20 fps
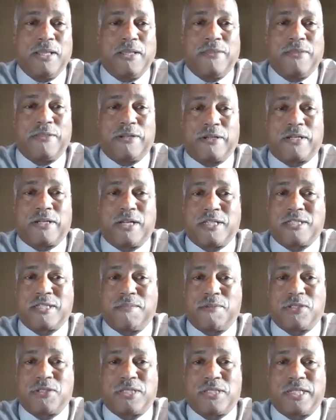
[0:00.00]
Their
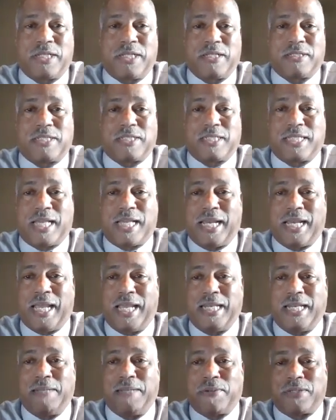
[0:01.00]
customer sales is at
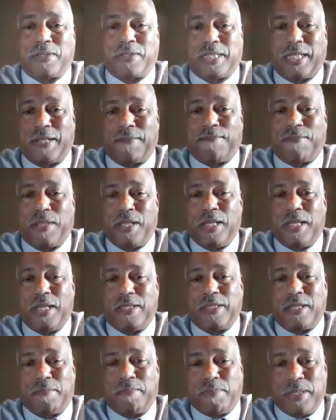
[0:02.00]
80%.
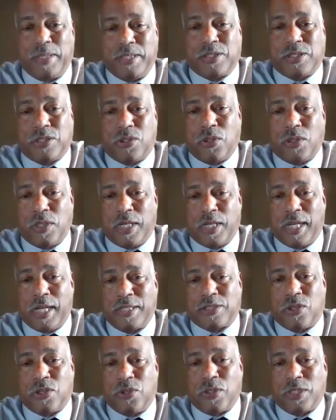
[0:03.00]
Their BizScoreLine
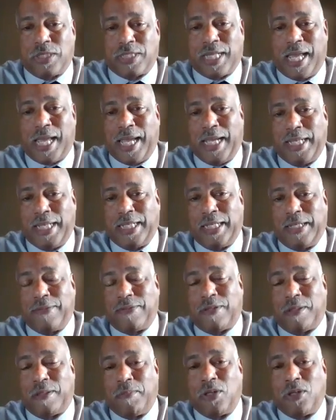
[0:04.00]
score is 80.
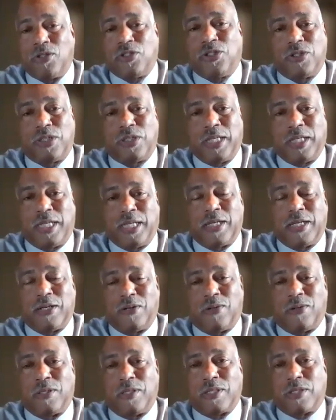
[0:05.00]
The most you can get
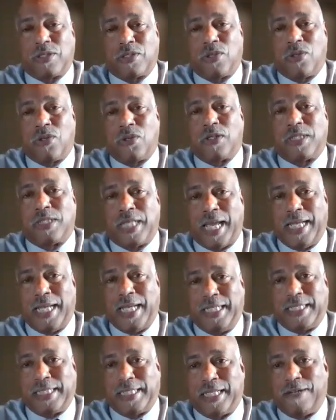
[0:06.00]
on the score is
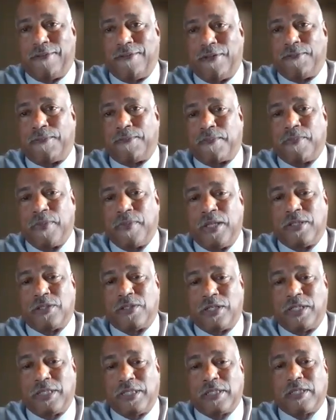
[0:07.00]
87. So
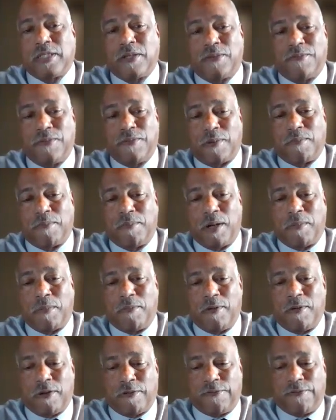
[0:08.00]
this is
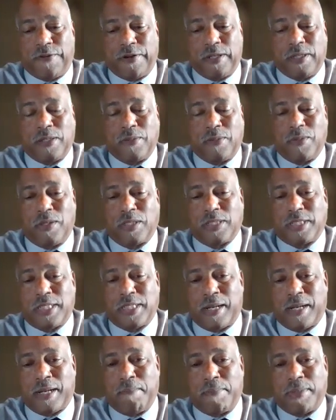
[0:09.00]
a fairly well
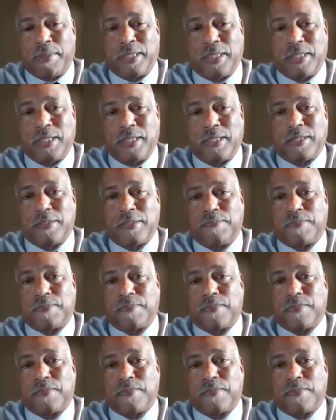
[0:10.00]
set up business.